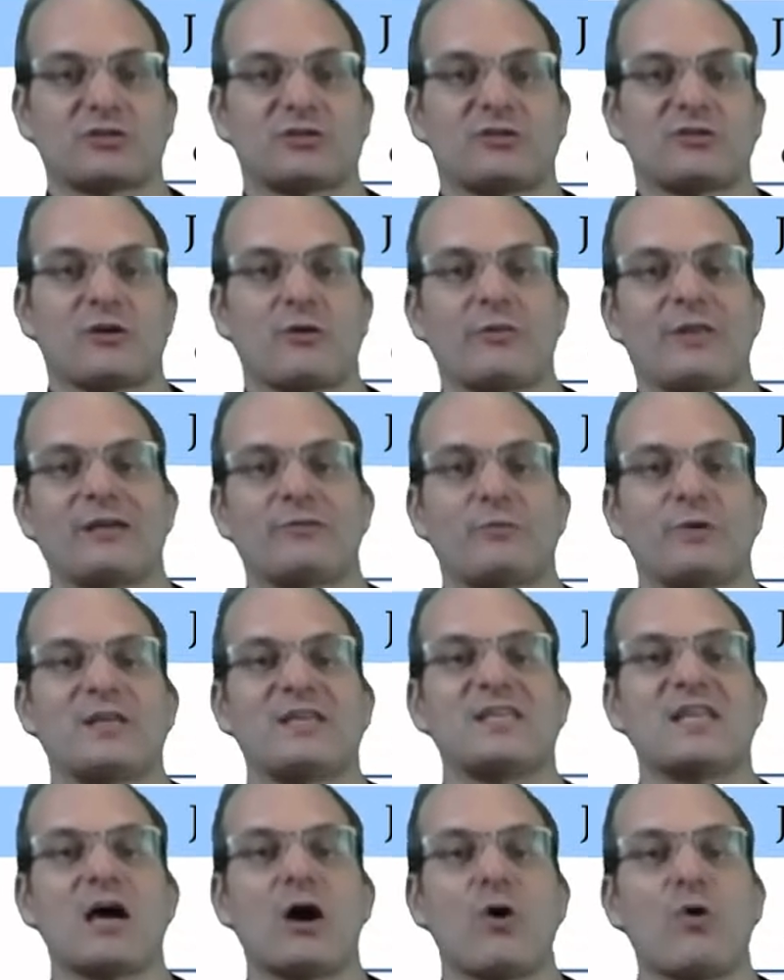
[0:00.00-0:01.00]
so that we
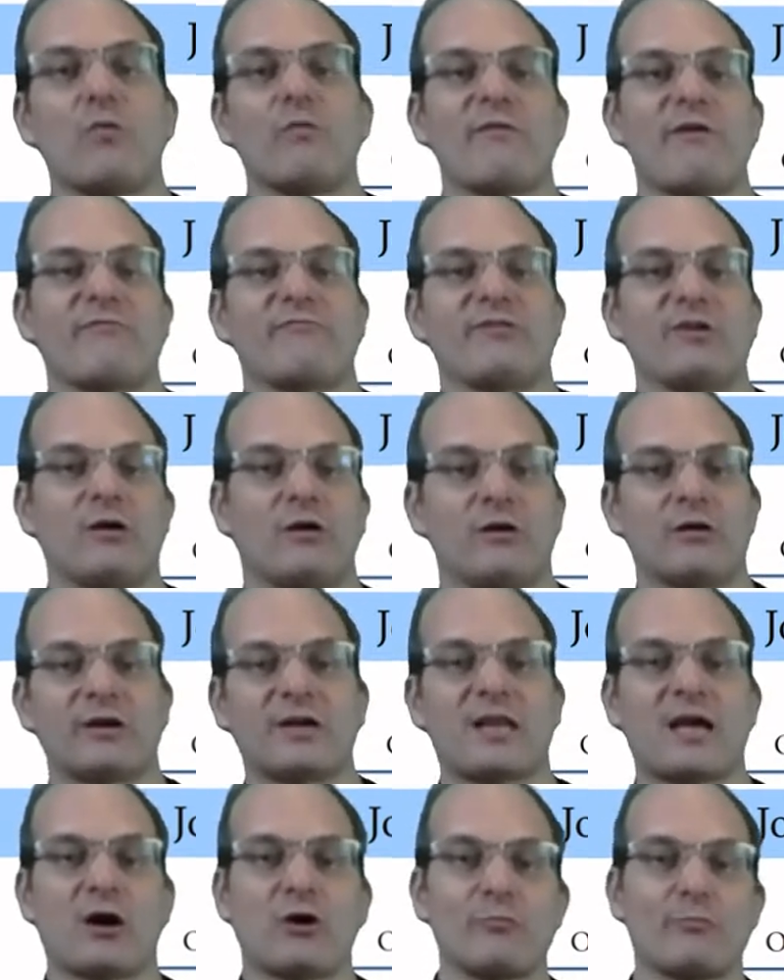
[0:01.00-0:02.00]
know where we are in
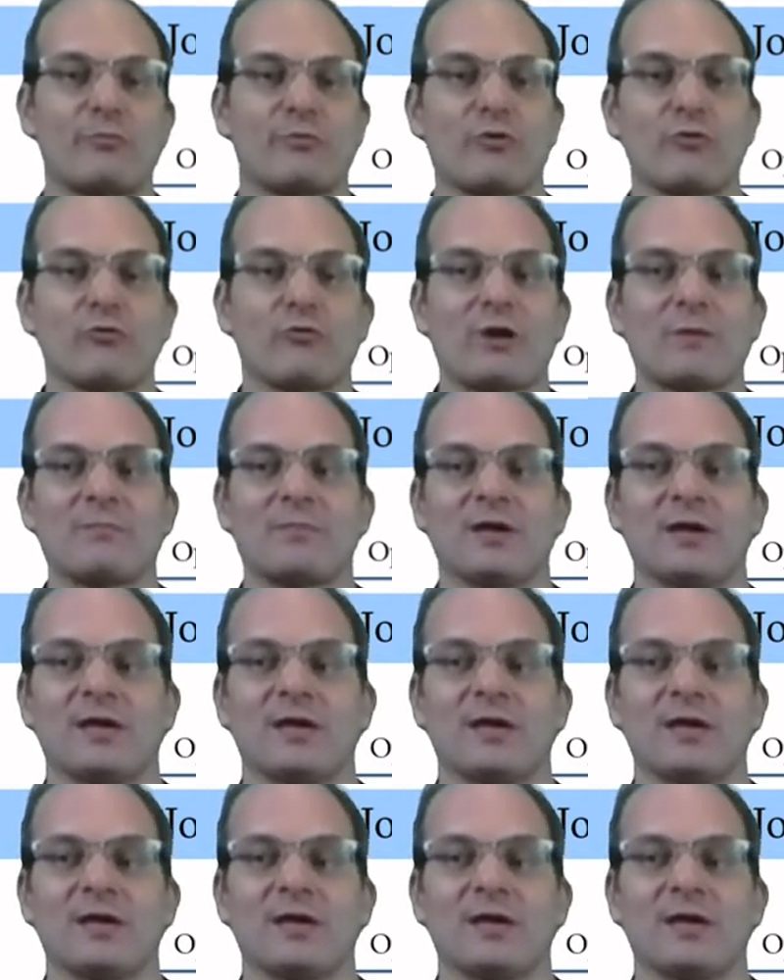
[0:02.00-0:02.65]
our program,